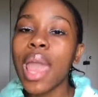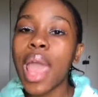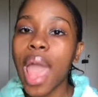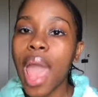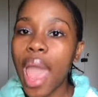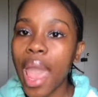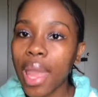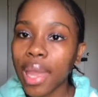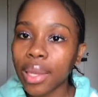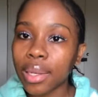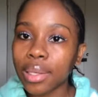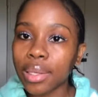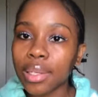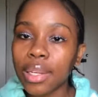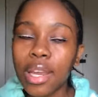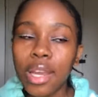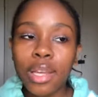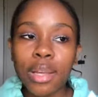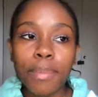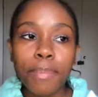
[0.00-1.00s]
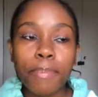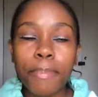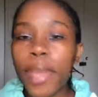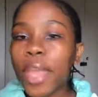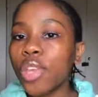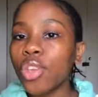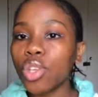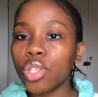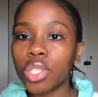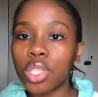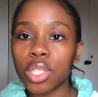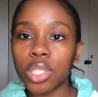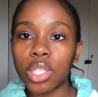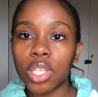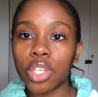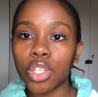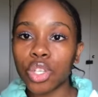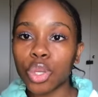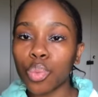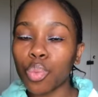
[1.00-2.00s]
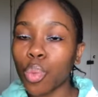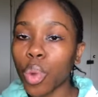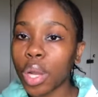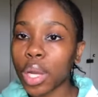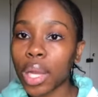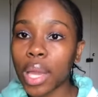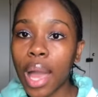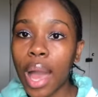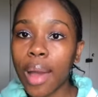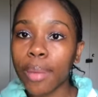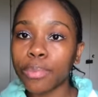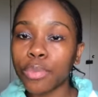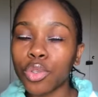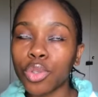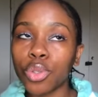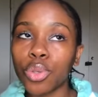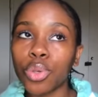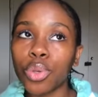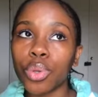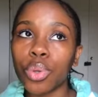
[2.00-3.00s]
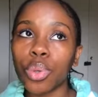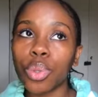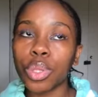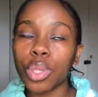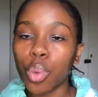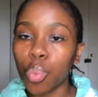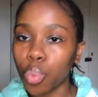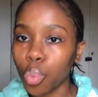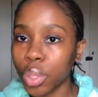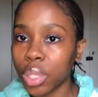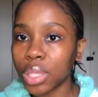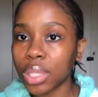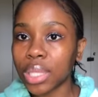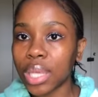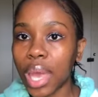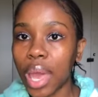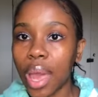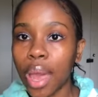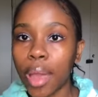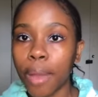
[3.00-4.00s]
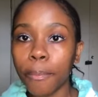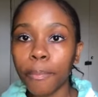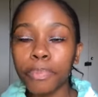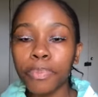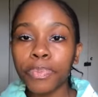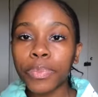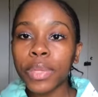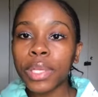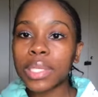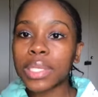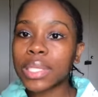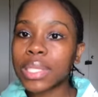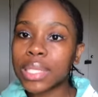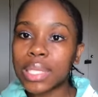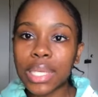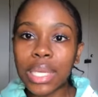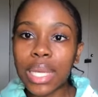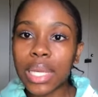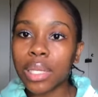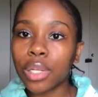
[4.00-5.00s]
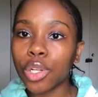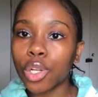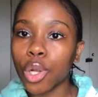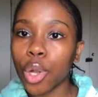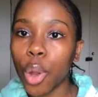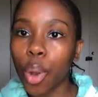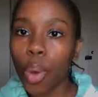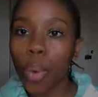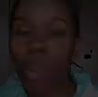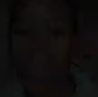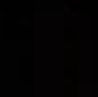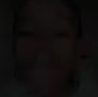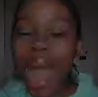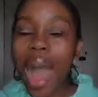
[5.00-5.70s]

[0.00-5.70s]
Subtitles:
and make your decision when it comes to the winter skin glow.